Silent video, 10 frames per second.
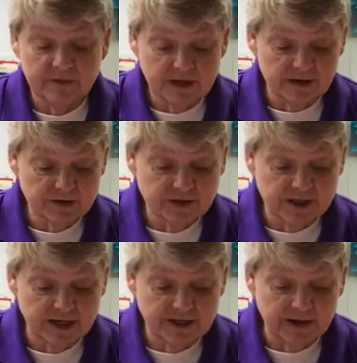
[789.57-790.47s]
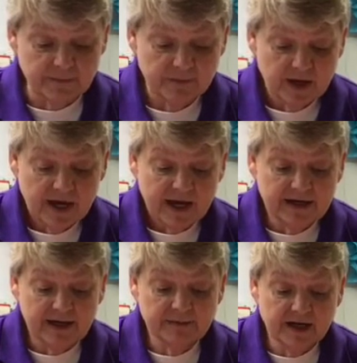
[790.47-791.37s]
the other side up, and
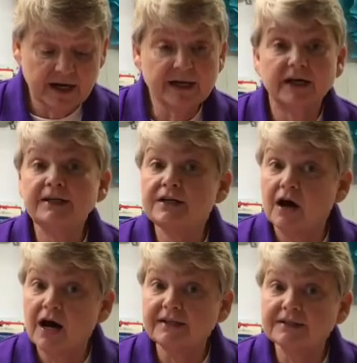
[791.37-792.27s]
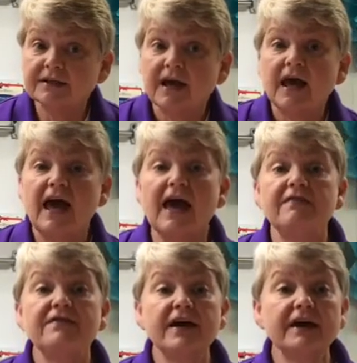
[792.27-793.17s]
I tied a knot
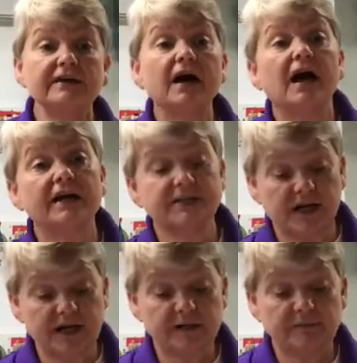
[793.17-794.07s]
and then I tied a